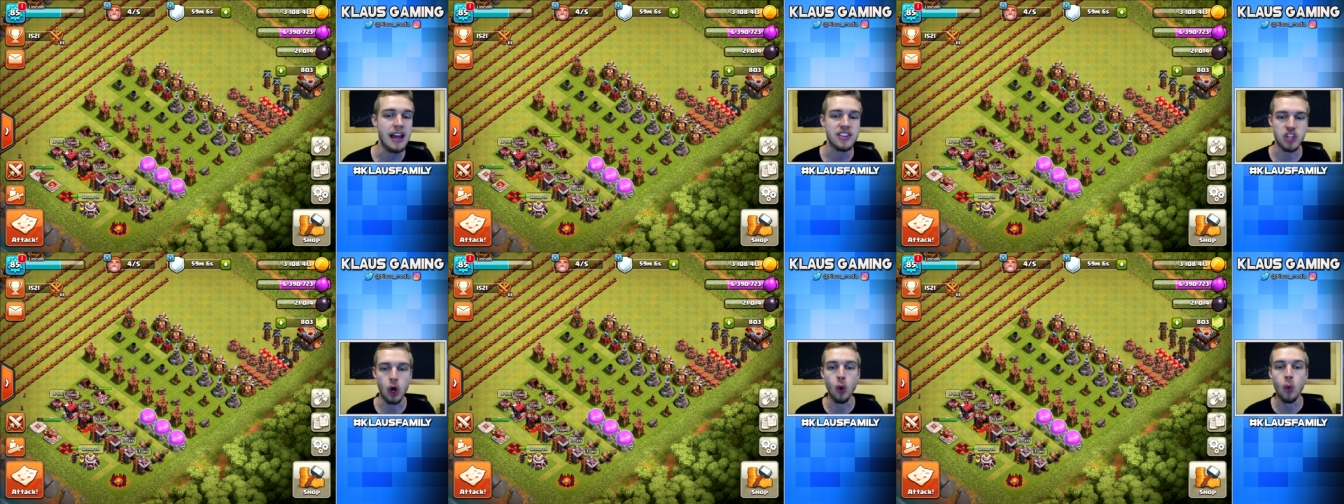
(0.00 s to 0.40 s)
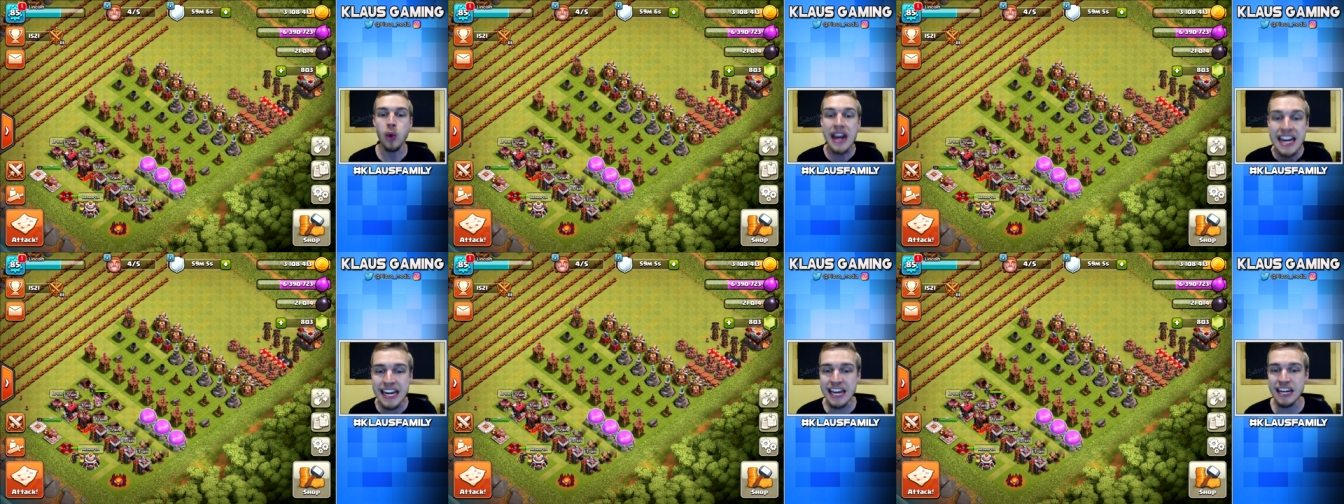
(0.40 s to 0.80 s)
So
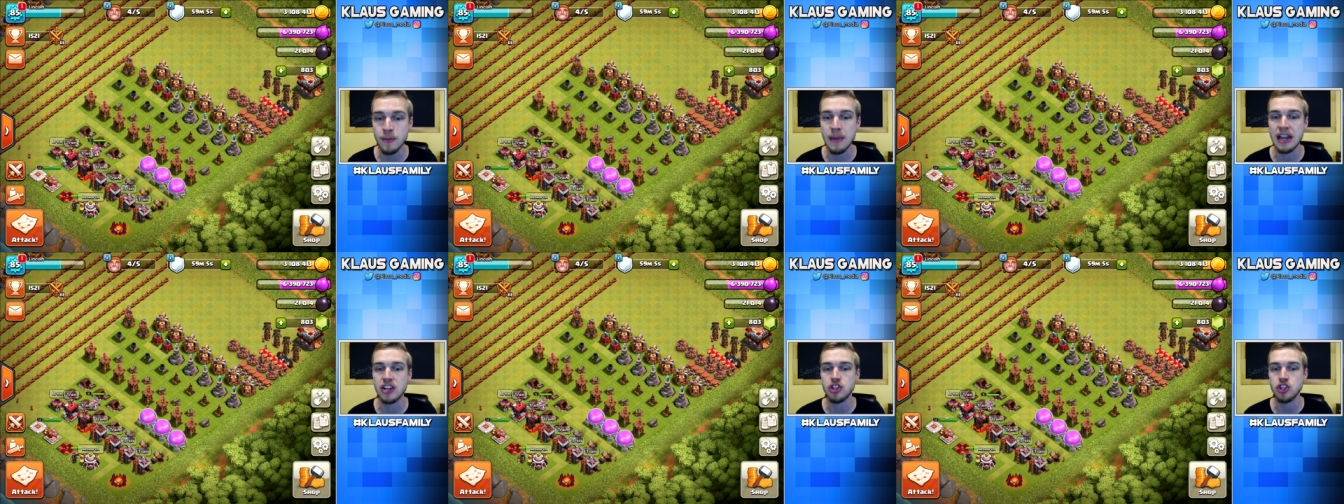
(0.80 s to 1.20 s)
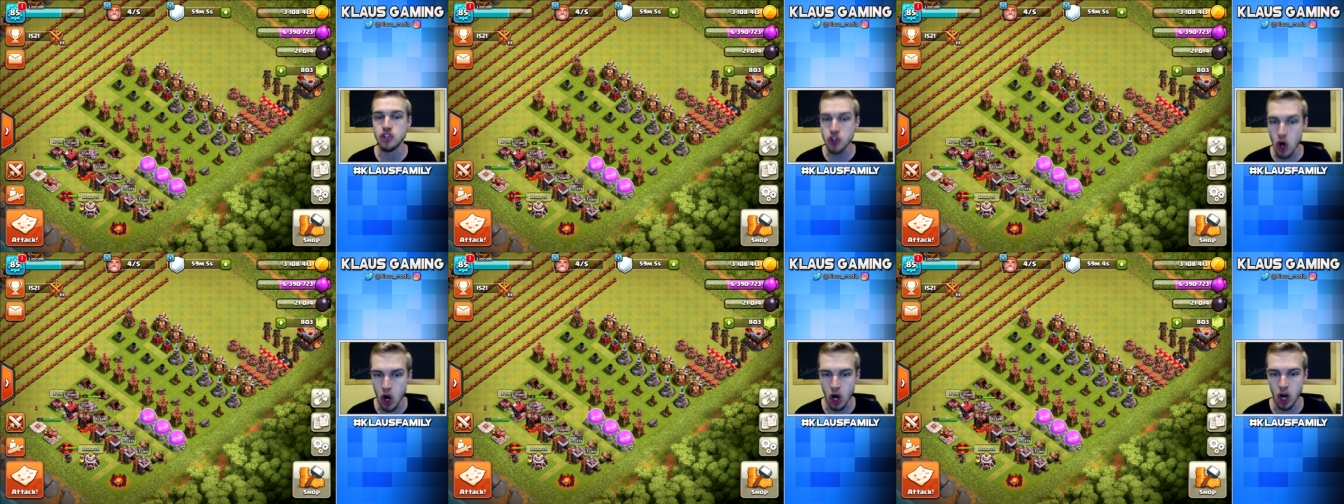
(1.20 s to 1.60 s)
we need to make
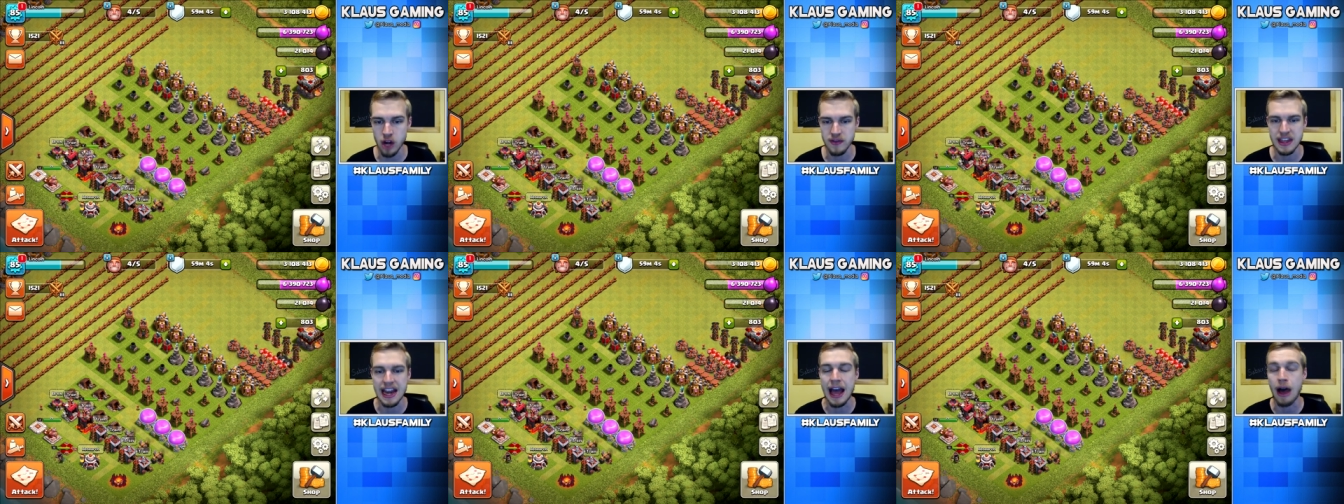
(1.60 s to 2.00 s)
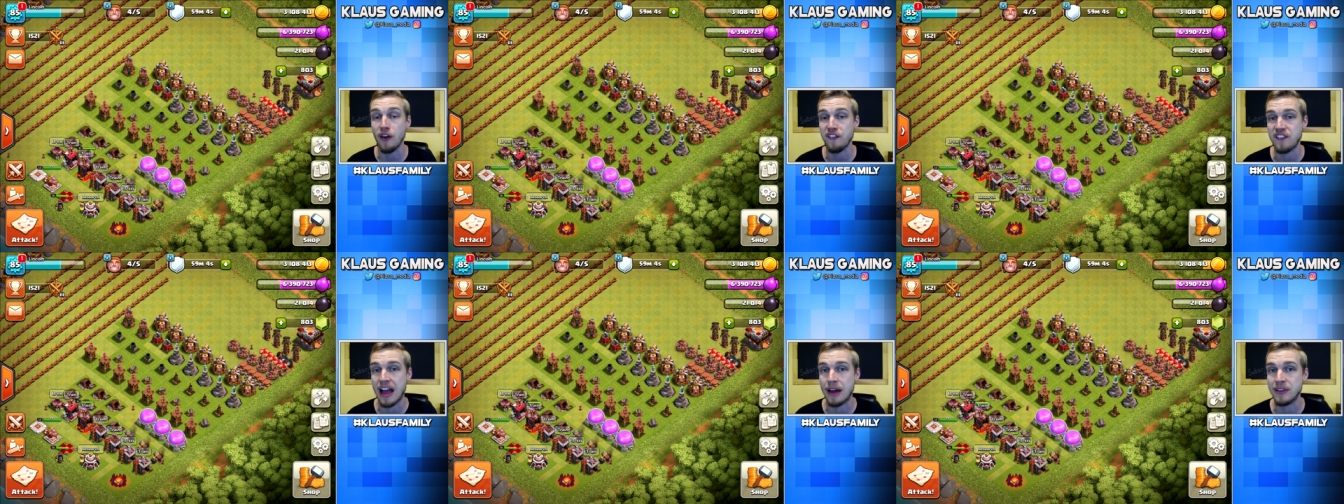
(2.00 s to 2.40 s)
sure that our
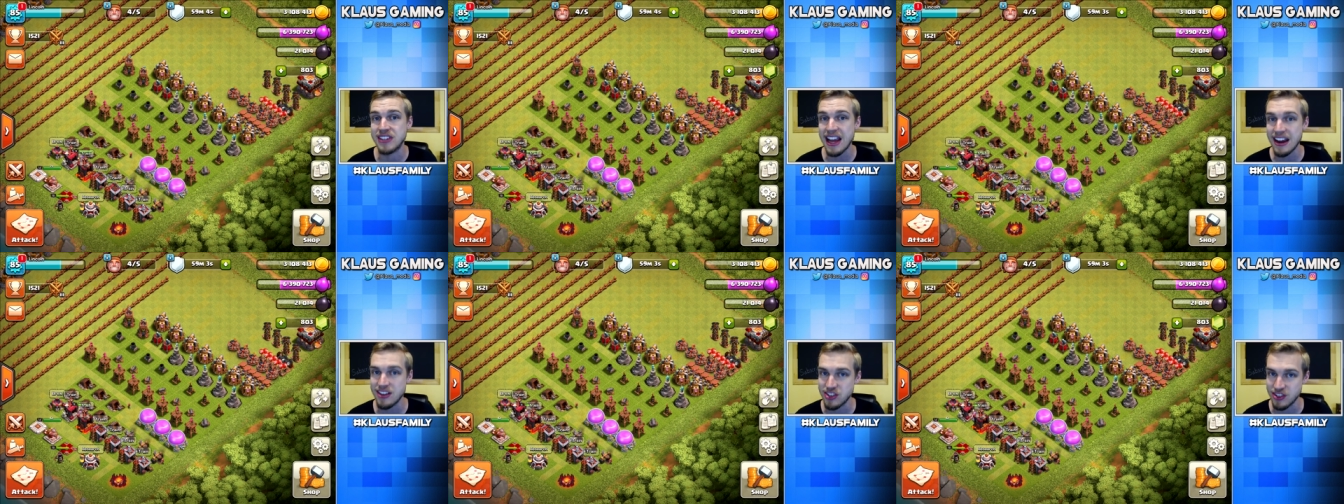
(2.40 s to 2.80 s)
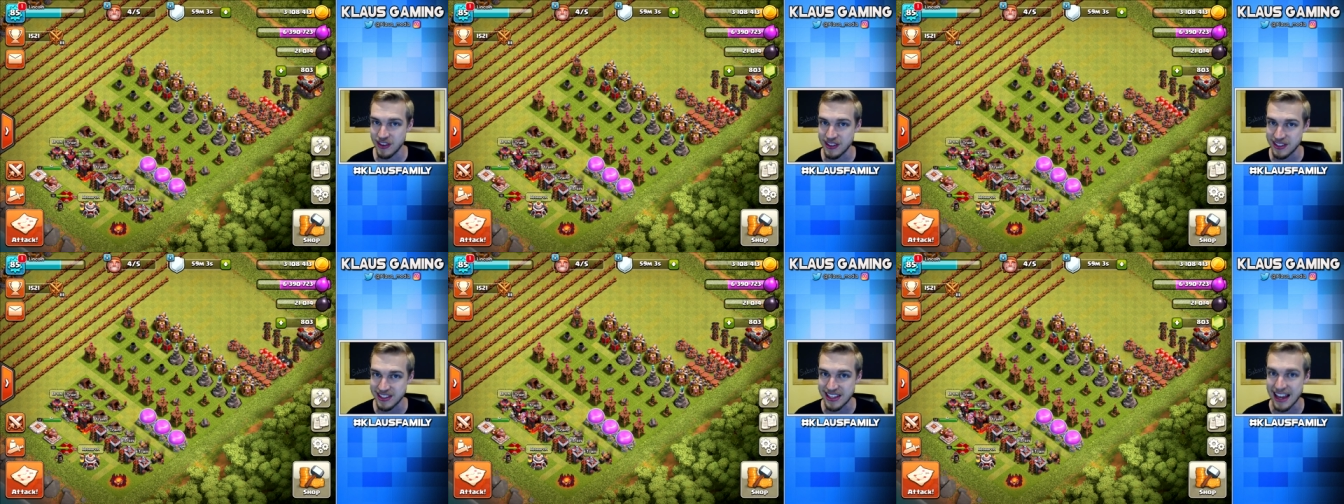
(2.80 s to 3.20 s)
foundation
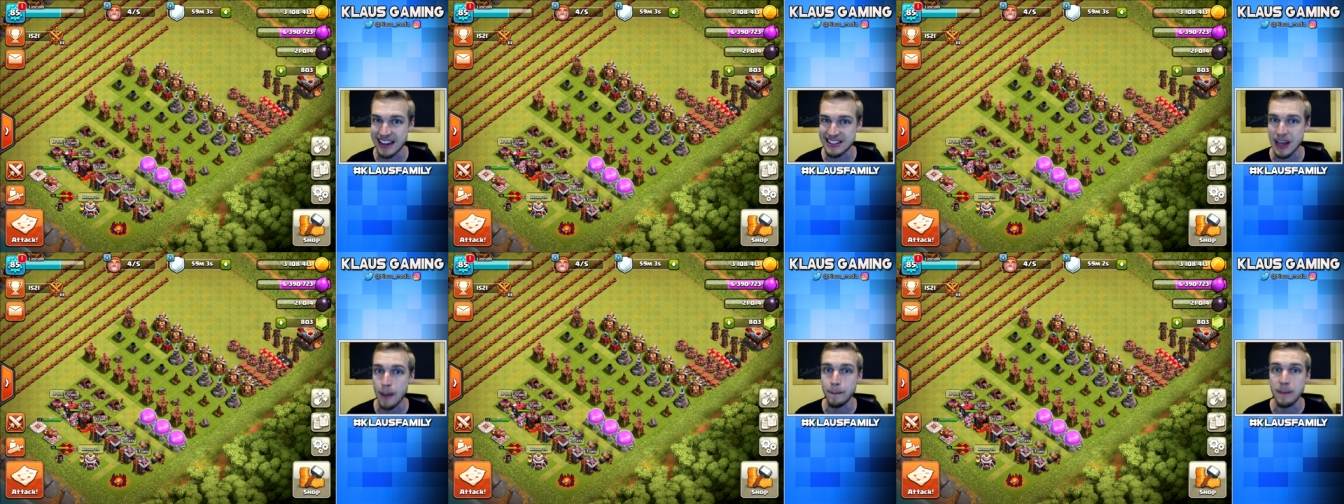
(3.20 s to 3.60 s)
is set